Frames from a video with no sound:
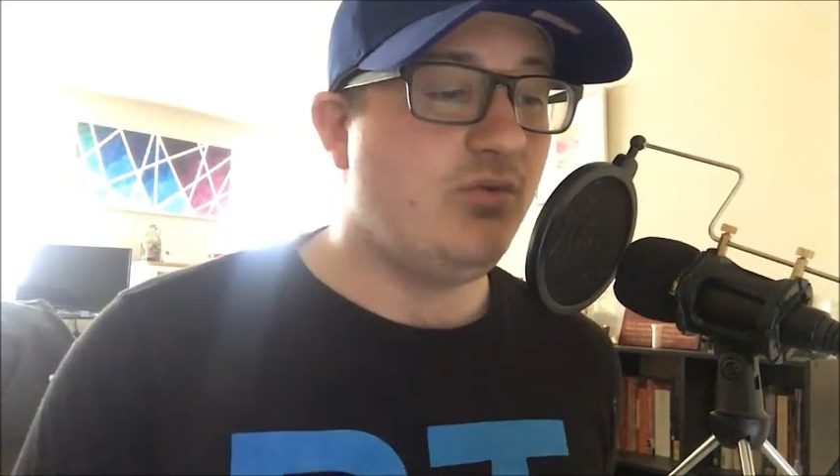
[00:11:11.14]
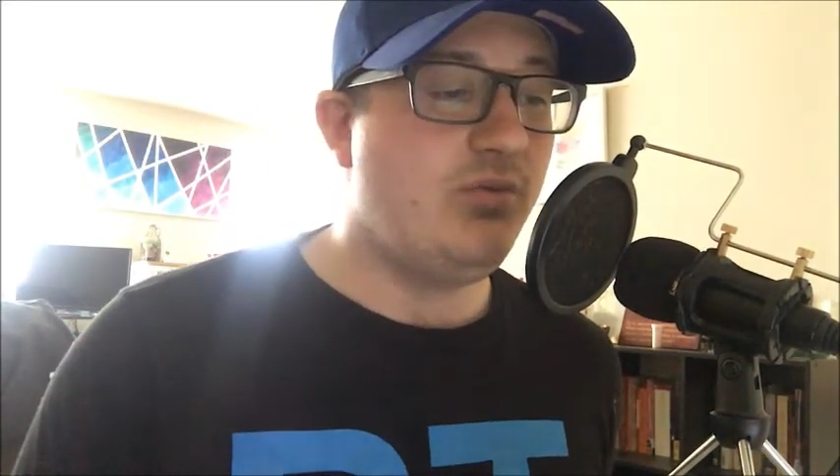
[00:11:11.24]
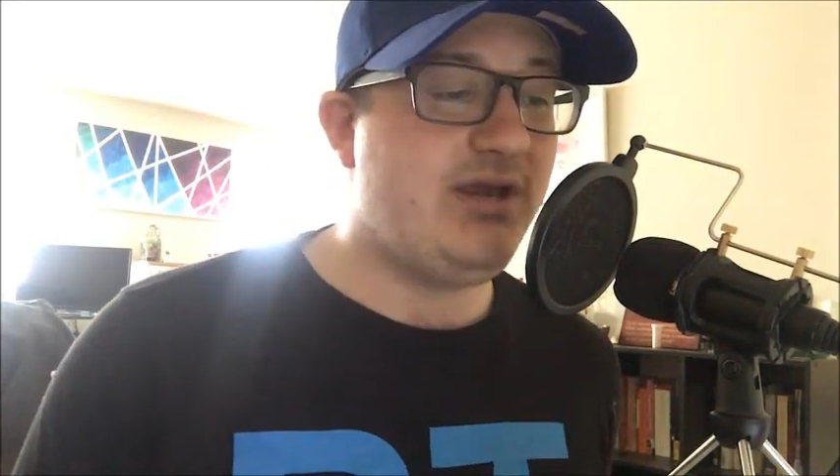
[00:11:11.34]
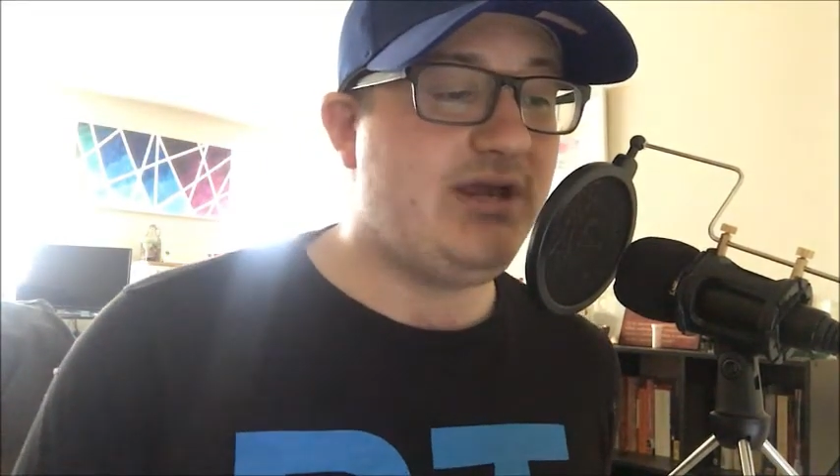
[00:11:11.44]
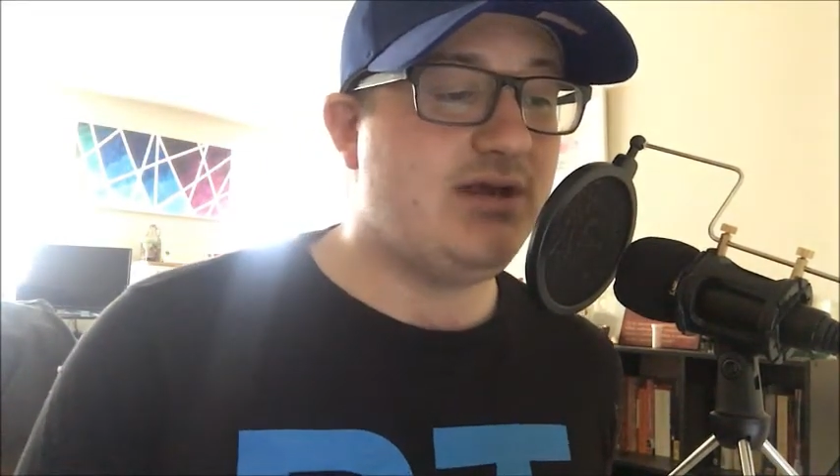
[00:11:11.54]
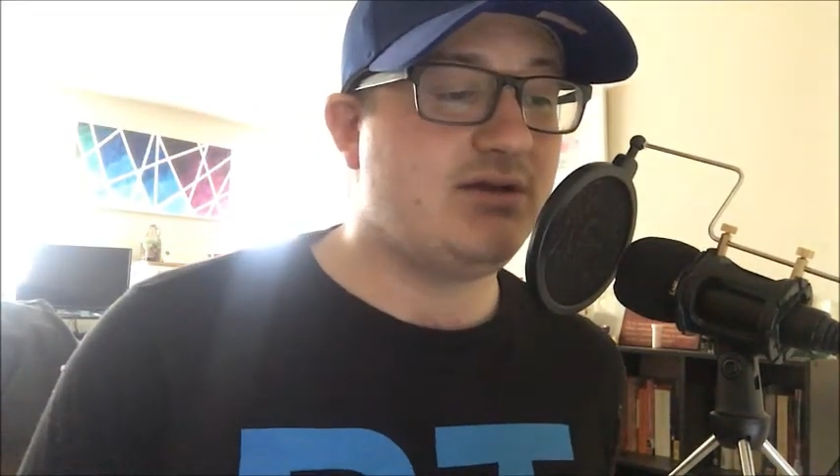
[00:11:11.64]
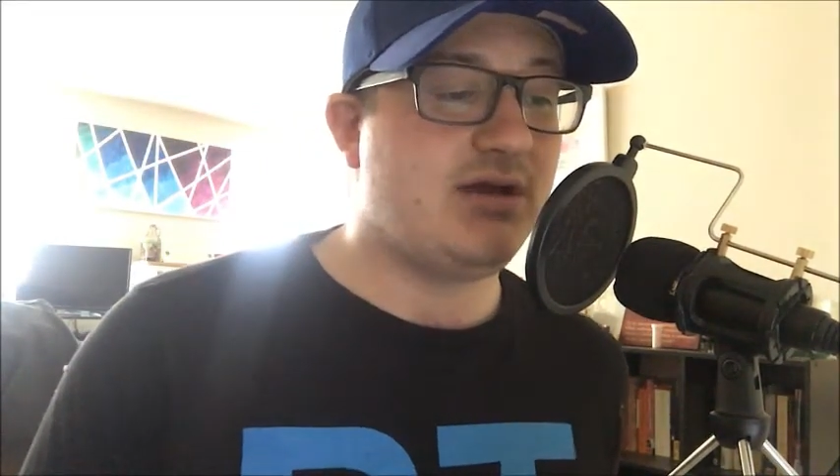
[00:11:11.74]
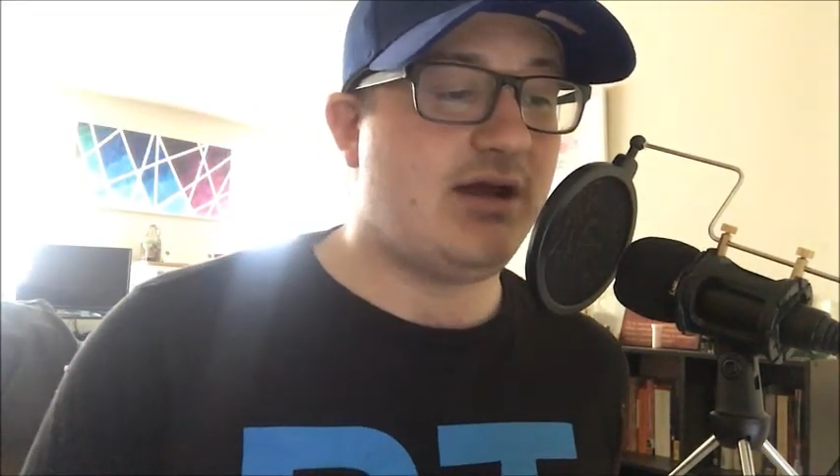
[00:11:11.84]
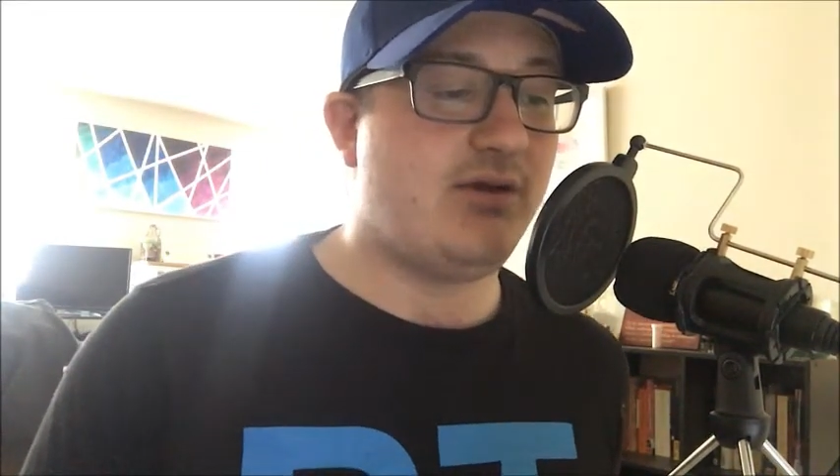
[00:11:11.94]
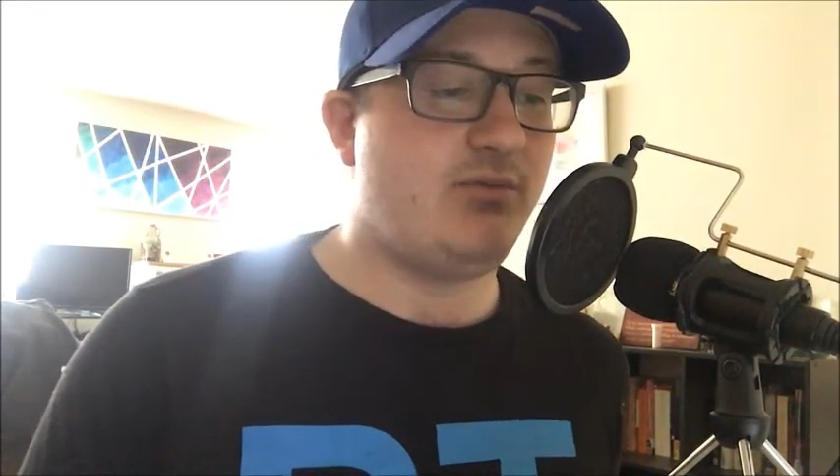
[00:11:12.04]
We
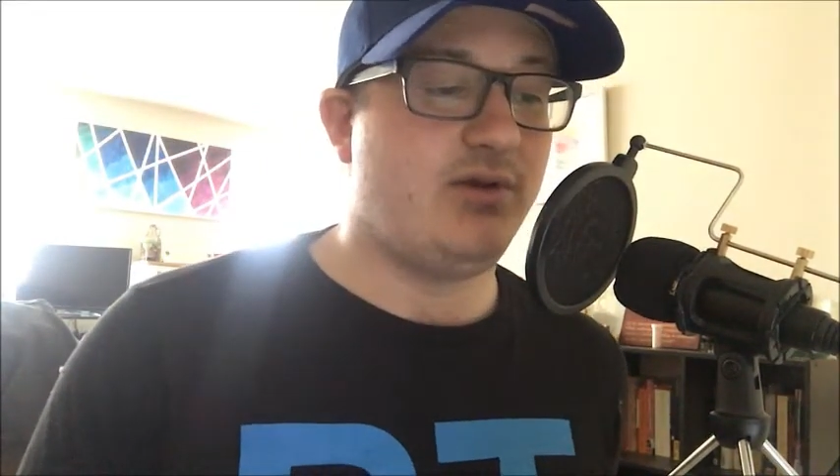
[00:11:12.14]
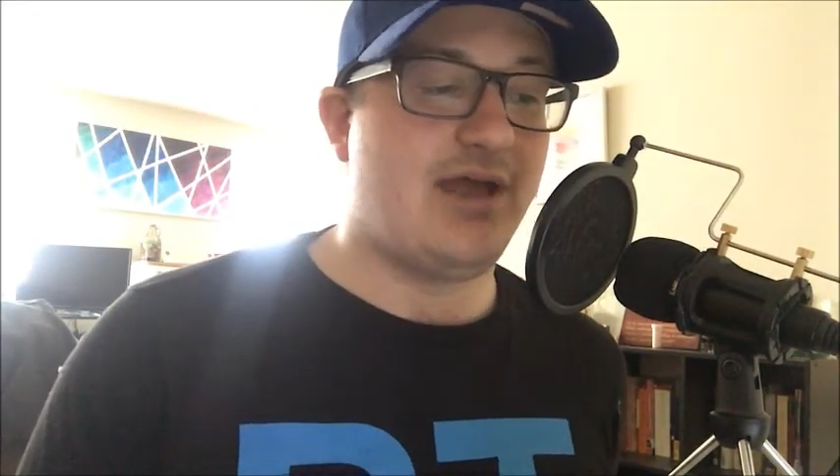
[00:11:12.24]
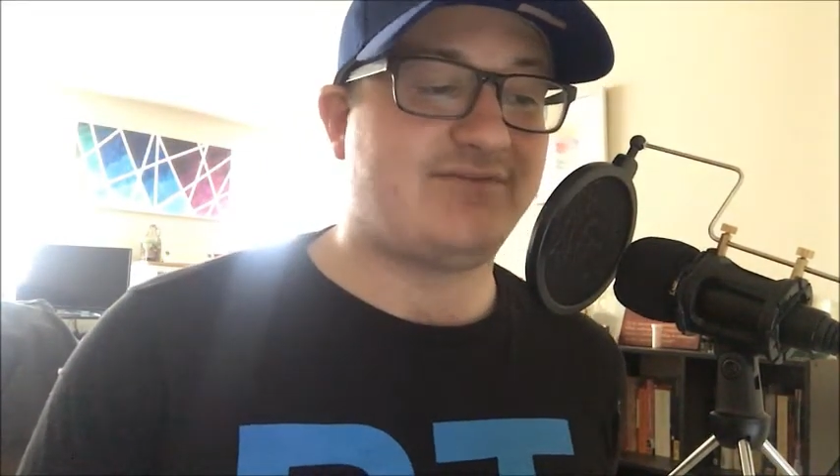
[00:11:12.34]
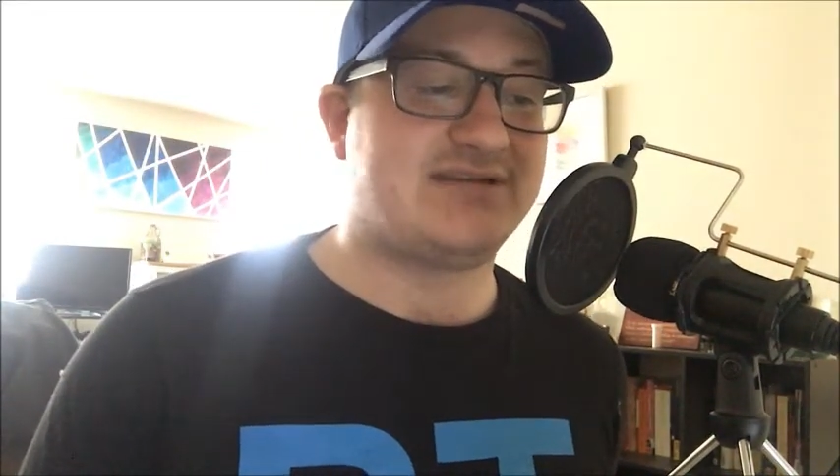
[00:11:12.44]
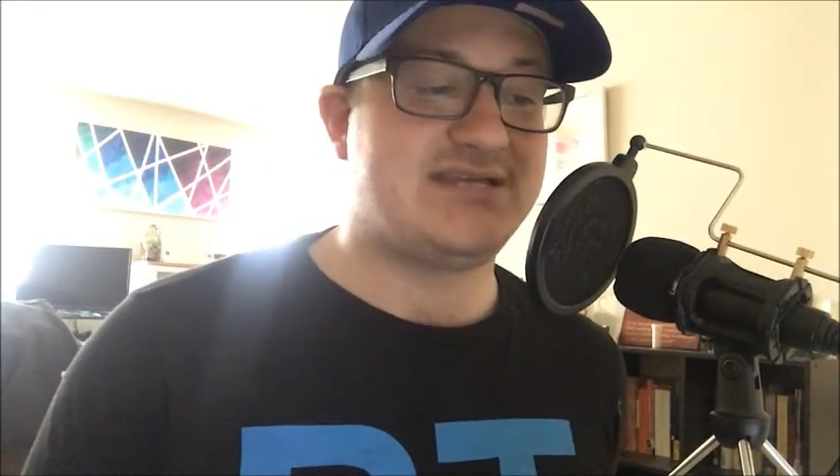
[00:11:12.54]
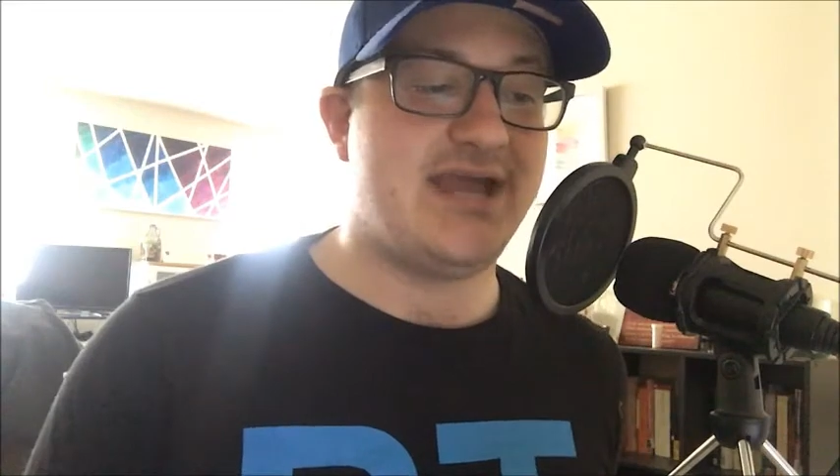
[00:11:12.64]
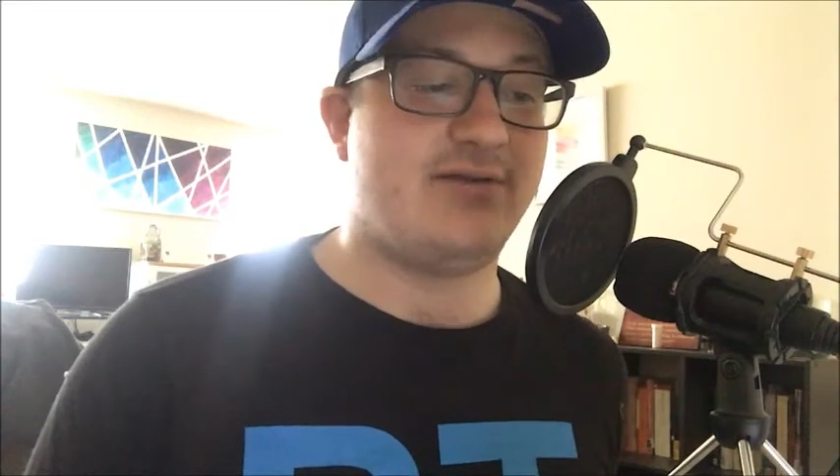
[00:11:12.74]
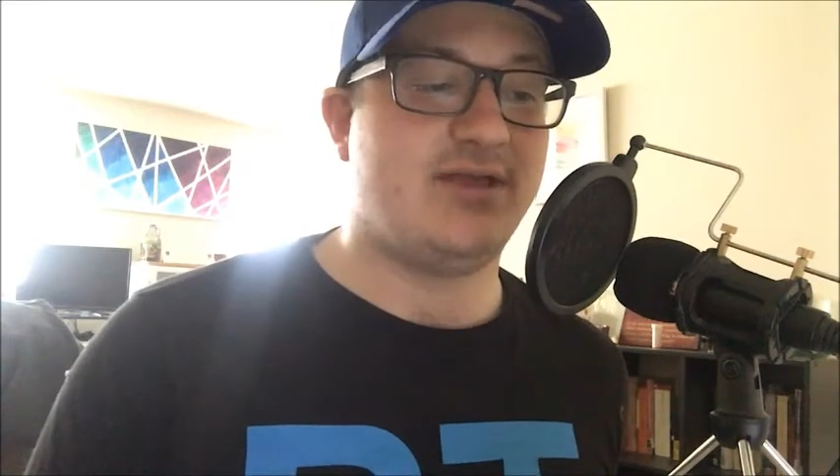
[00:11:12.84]
will have to see how